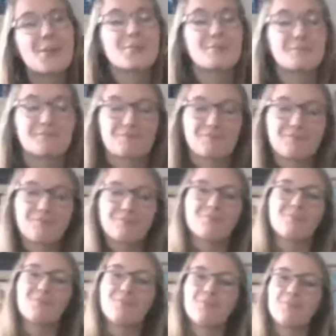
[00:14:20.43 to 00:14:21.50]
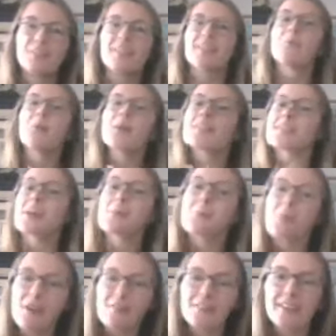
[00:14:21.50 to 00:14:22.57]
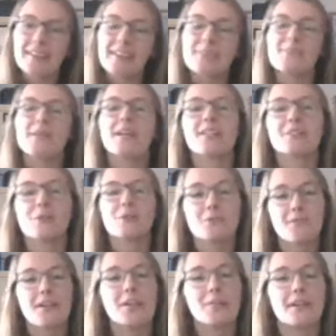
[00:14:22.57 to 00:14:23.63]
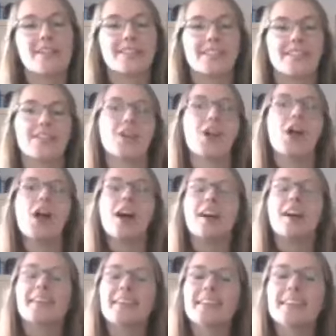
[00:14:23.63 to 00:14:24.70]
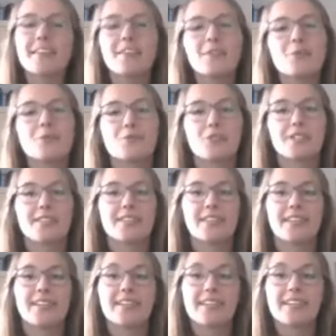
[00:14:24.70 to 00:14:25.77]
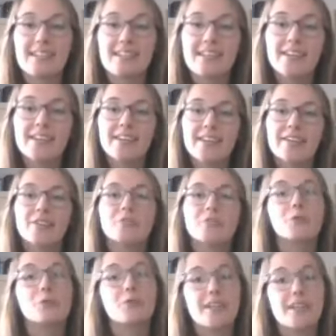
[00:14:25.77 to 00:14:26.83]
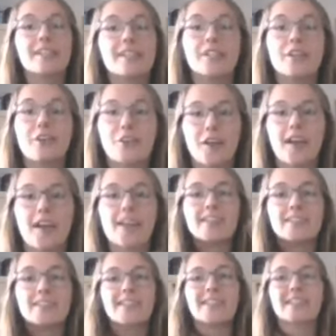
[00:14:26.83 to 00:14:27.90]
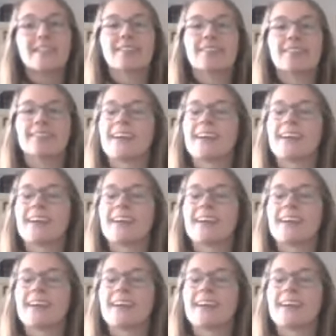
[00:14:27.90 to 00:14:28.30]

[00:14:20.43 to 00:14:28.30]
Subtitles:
So it works out perfectly because those phytoplankton are getting the nutrients that they need to then create.